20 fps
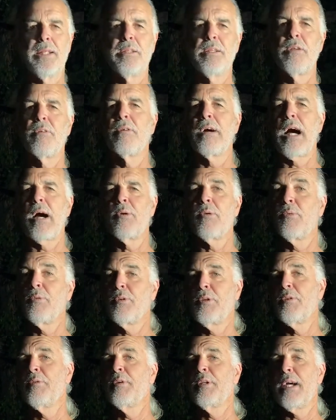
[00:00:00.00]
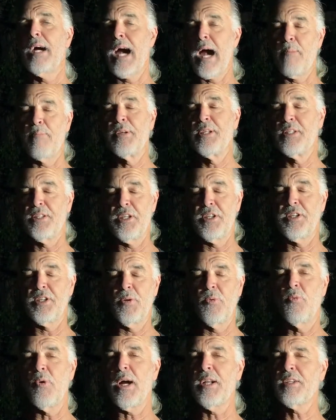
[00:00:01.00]
you're doing opposition.
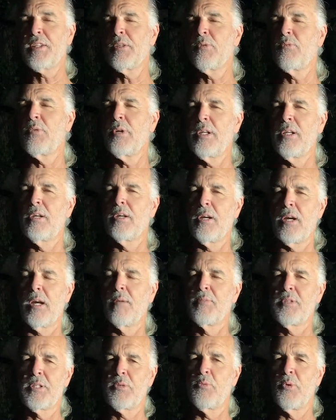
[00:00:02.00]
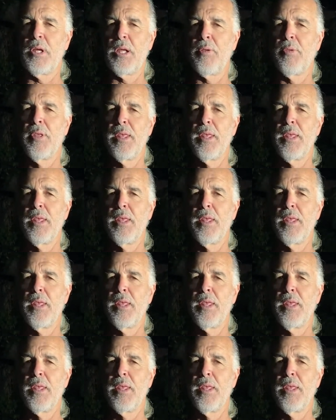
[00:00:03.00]
Watch the way your arms swing.